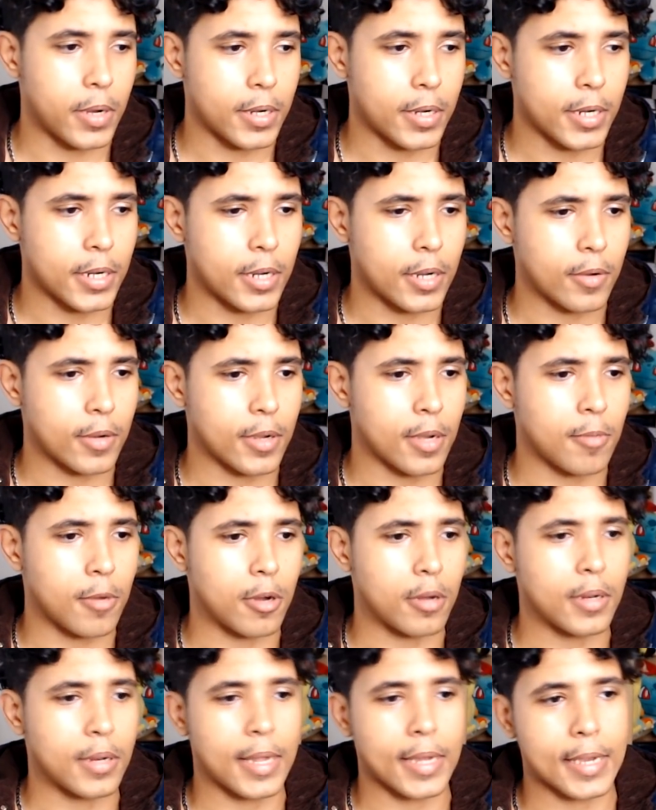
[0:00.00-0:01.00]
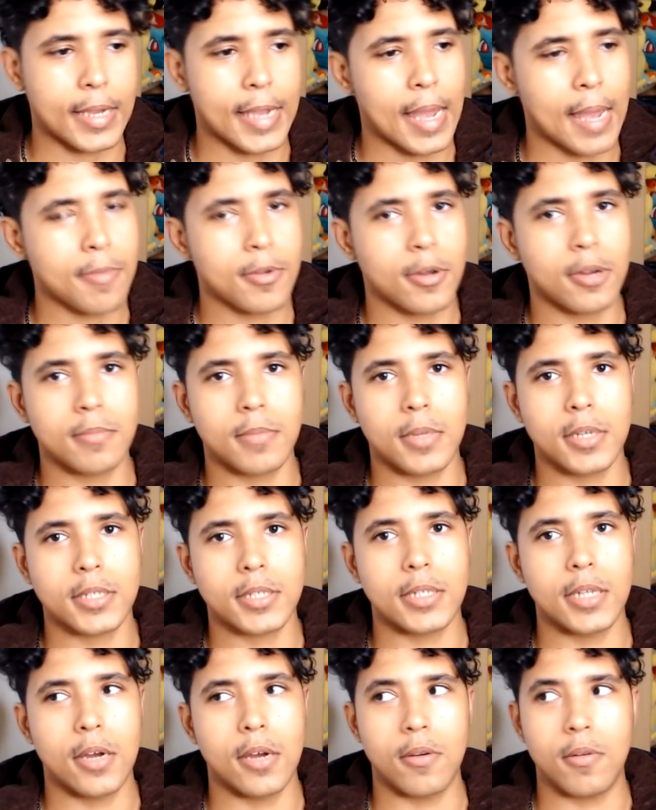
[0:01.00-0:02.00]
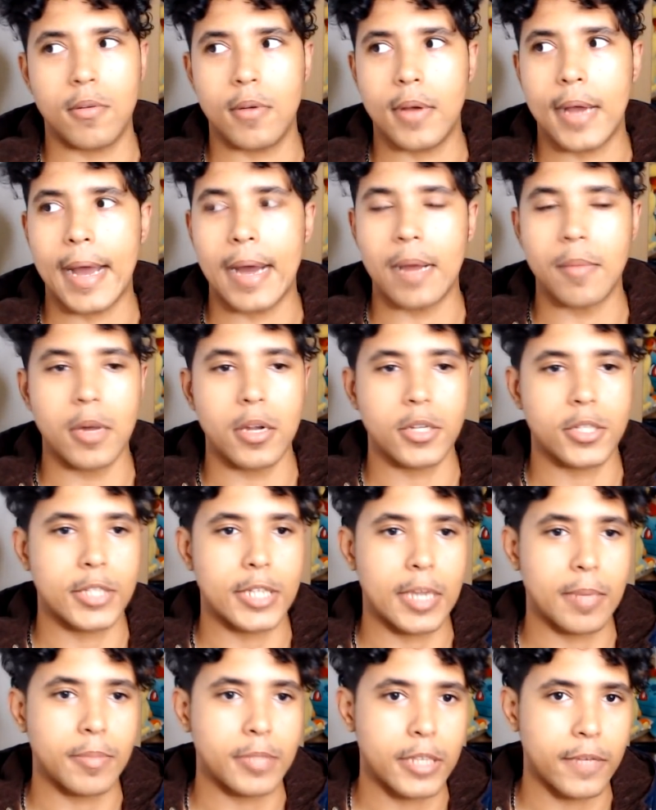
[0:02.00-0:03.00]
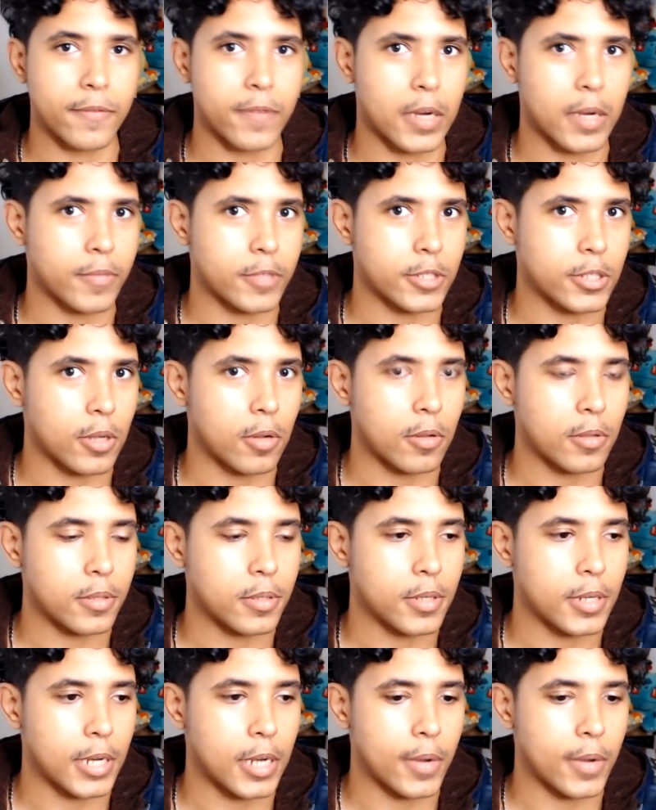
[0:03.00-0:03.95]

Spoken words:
But, you know, come on, like, Capcom must know how much DMC5 has sold.